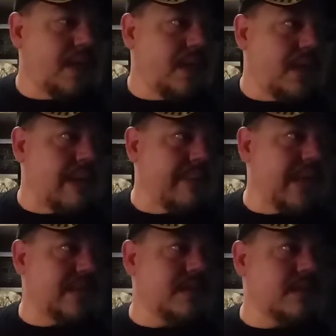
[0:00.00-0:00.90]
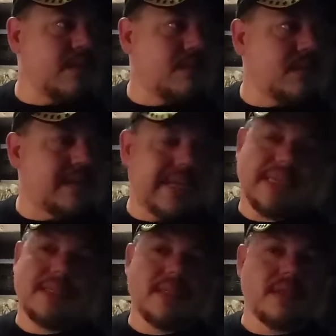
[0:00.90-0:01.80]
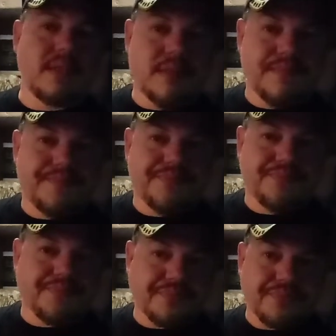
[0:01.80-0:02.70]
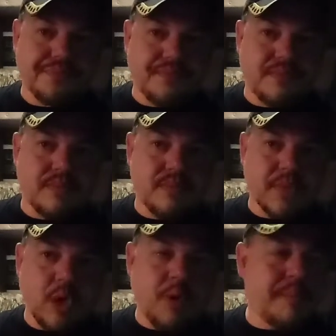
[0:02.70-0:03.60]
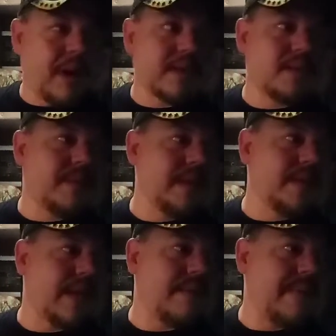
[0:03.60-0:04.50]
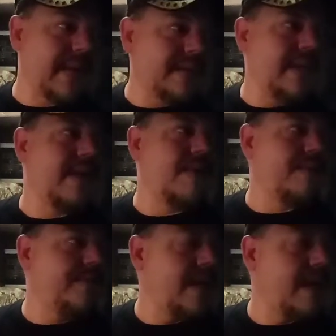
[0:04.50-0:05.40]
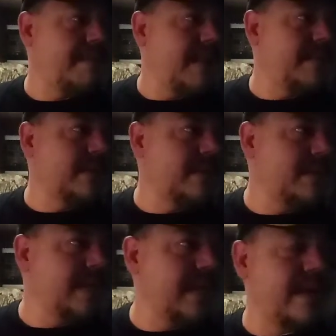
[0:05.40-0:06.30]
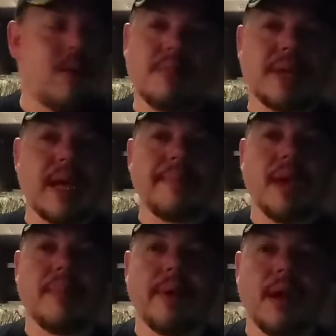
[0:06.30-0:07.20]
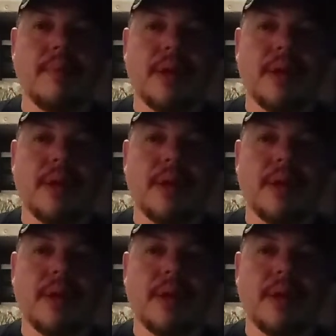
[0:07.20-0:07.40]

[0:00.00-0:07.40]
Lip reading: I'm guessing going to Texas or possibly down back south. Alabama, Tennessee. Got a home time coming up